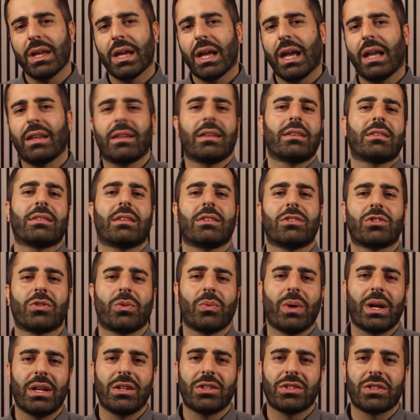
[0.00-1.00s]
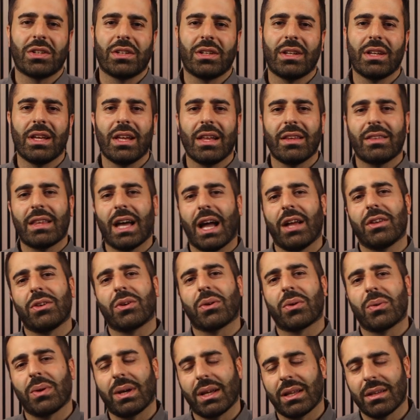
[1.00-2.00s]
in the situation that
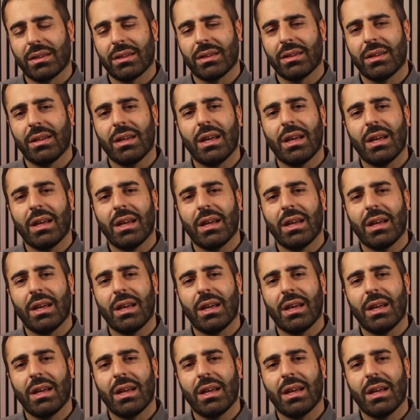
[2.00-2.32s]
you're in.